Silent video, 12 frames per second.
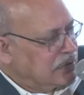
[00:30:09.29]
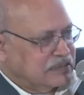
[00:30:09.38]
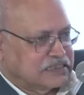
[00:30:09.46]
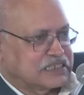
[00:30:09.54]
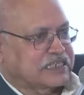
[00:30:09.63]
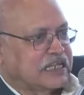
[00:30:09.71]

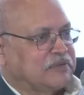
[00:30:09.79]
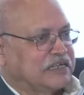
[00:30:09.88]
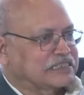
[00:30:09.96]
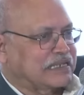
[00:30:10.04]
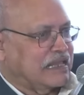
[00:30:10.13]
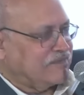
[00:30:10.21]
just 10
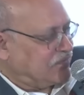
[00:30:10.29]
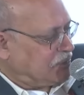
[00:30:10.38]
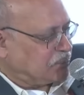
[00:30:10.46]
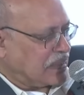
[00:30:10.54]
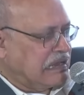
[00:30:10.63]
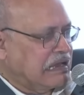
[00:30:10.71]
minutes left.
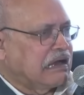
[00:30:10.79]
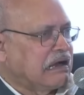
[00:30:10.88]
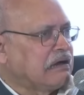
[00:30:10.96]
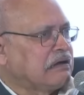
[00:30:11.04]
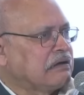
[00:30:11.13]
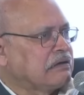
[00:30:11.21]

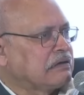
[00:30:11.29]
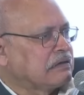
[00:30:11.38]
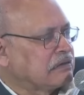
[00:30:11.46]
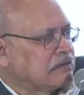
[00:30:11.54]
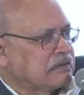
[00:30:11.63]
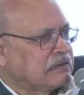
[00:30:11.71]
Uh,
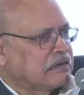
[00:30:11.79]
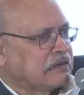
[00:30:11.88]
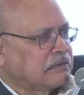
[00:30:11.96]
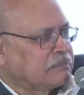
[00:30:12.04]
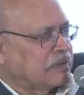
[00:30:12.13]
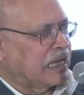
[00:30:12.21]

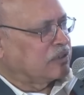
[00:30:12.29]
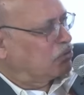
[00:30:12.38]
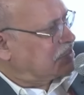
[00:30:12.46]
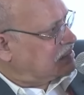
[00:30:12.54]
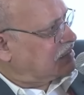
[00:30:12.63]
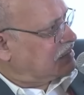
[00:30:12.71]
uh I know
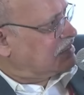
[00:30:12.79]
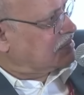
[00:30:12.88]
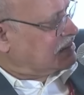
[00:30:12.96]
it's a it's